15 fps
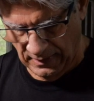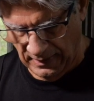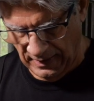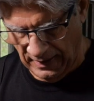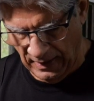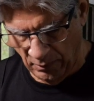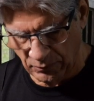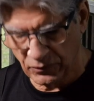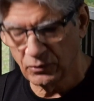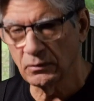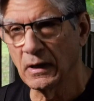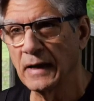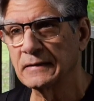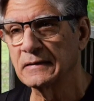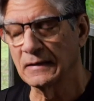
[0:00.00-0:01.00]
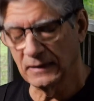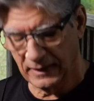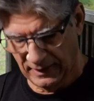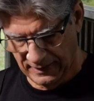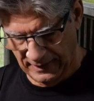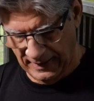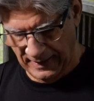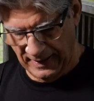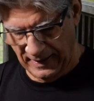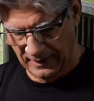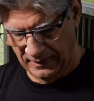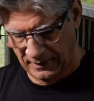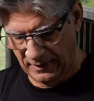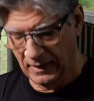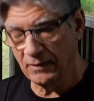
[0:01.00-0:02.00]
How would you like to lay an
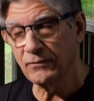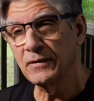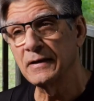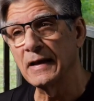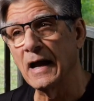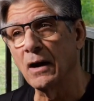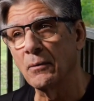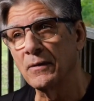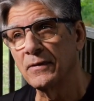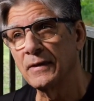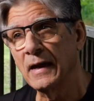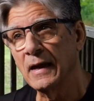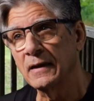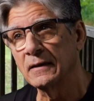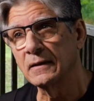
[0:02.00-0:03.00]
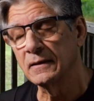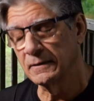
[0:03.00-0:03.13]
egg every now and then?